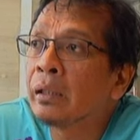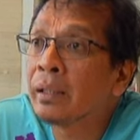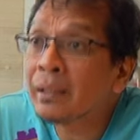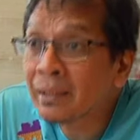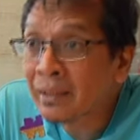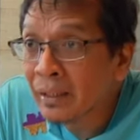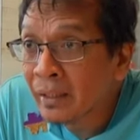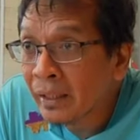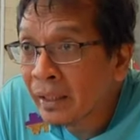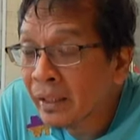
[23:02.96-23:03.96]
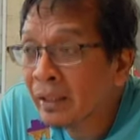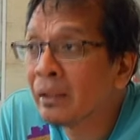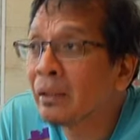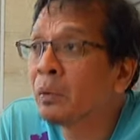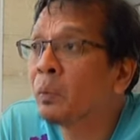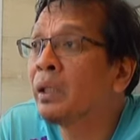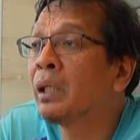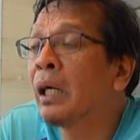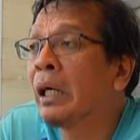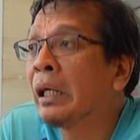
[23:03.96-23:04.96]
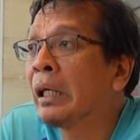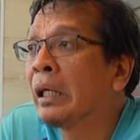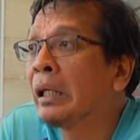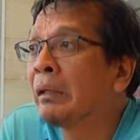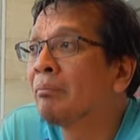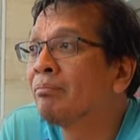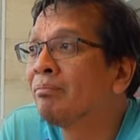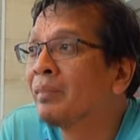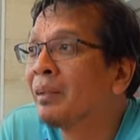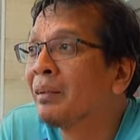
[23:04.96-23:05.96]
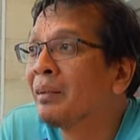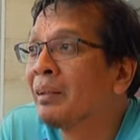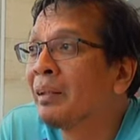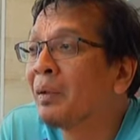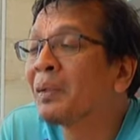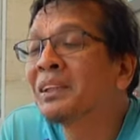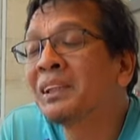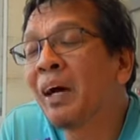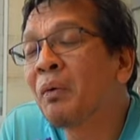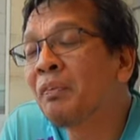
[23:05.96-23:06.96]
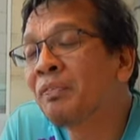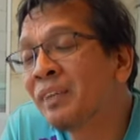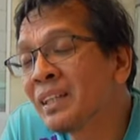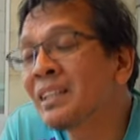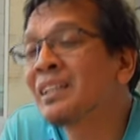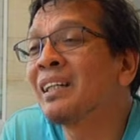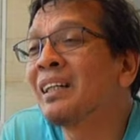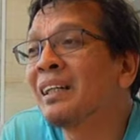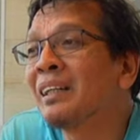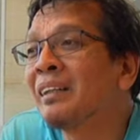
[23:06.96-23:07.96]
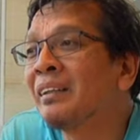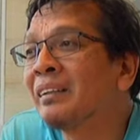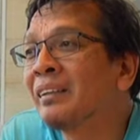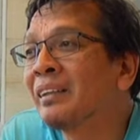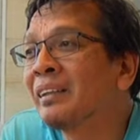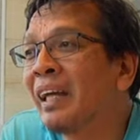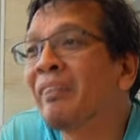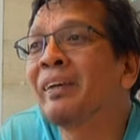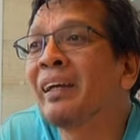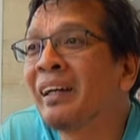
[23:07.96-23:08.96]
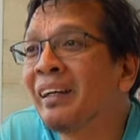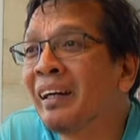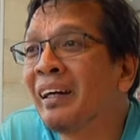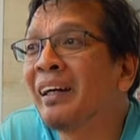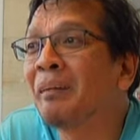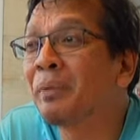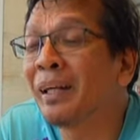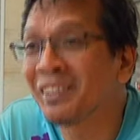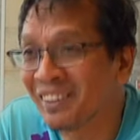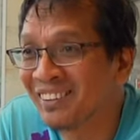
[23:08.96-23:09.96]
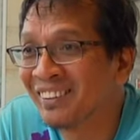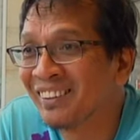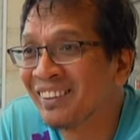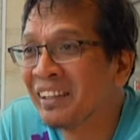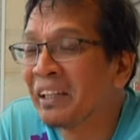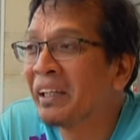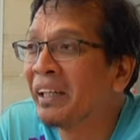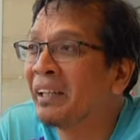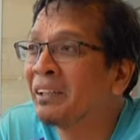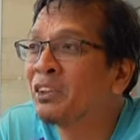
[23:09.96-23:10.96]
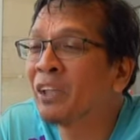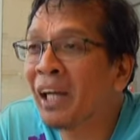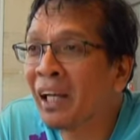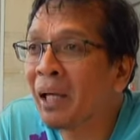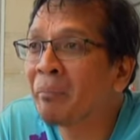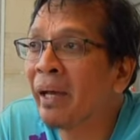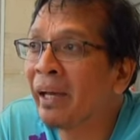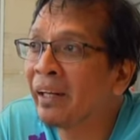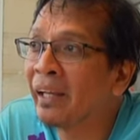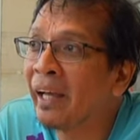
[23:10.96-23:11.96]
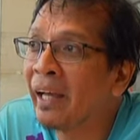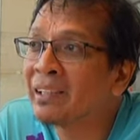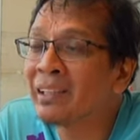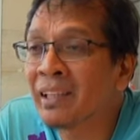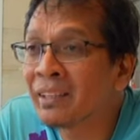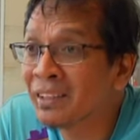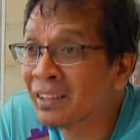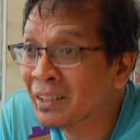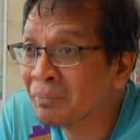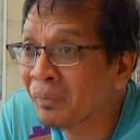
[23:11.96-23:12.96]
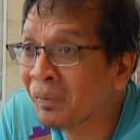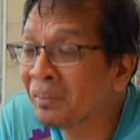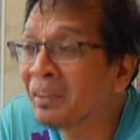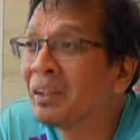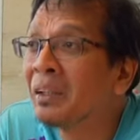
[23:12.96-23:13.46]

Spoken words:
this Sunday we are launching our first cafe branch in Shah Alam at SACC Mall.